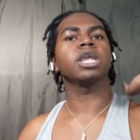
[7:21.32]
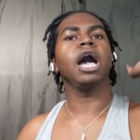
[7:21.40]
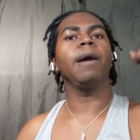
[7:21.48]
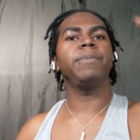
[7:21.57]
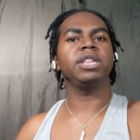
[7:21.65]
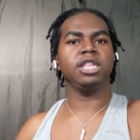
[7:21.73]

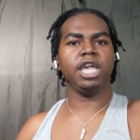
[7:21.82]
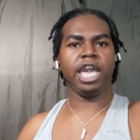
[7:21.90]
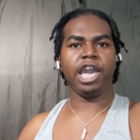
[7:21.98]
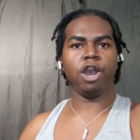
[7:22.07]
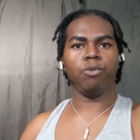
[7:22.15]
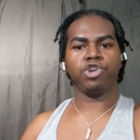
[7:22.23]
up in the
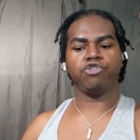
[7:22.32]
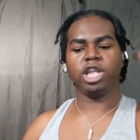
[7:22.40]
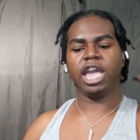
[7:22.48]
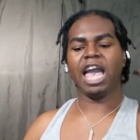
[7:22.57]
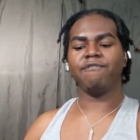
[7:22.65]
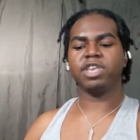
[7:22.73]
air. We're trying
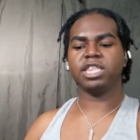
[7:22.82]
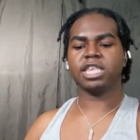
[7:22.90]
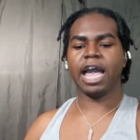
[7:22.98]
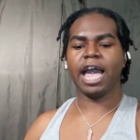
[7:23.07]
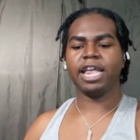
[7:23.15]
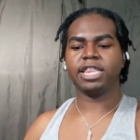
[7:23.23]
to have a
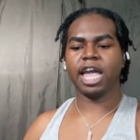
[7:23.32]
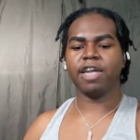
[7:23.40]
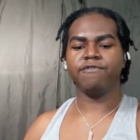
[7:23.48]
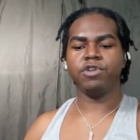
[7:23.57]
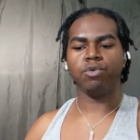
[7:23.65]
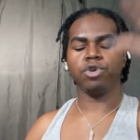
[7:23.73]
sky's eye
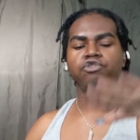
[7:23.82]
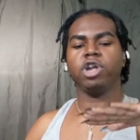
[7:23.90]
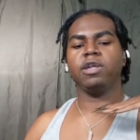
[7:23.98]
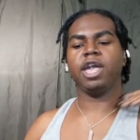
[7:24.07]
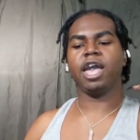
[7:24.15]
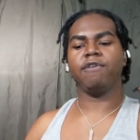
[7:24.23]
view. We're
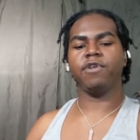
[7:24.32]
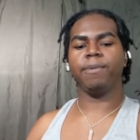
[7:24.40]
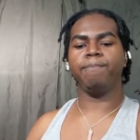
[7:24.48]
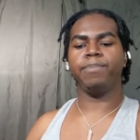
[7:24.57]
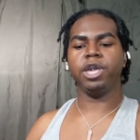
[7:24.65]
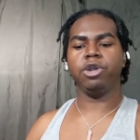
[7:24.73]
trying to have a
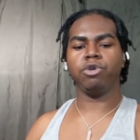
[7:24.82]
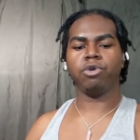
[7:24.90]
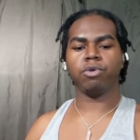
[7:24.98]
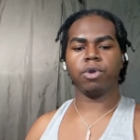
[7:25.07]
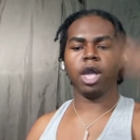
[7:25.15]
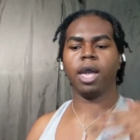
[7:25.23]

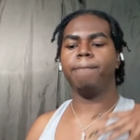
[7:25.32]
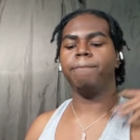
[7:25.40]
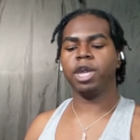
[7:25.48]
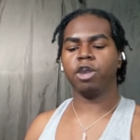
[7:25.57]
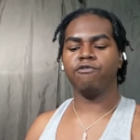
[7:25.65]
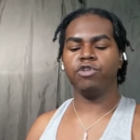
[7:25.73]
bigger, um,
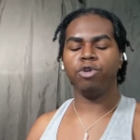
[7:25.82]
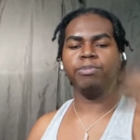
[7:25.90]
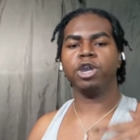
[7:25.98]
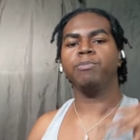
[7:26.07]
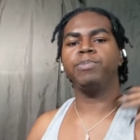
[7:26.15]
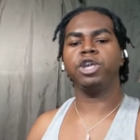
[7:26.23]
bigger view,
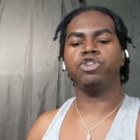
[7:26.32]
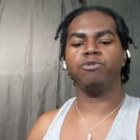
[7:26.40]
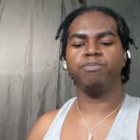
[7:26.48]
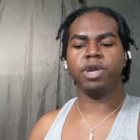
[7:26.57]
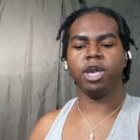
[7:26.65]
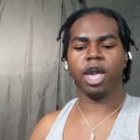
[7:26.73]
bigger picture,
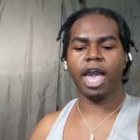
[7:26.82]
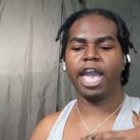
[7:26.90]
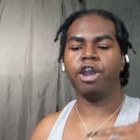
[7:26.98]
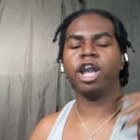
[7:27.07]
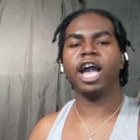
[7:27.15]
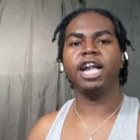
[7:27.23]
uh,
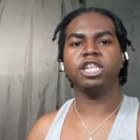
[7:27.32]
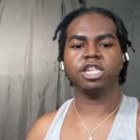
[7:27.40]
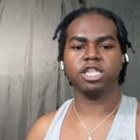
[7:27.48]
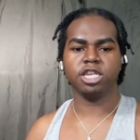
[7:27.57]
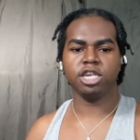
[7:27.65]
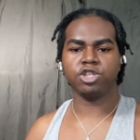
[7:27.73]
higher
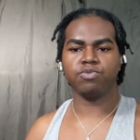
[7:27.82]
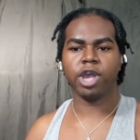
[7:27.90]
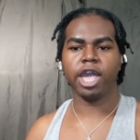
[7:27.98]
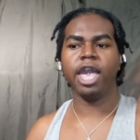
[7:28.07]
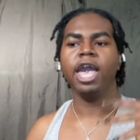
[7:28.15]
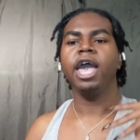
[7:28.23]
consciousness,
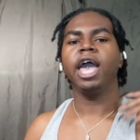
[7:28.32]
right?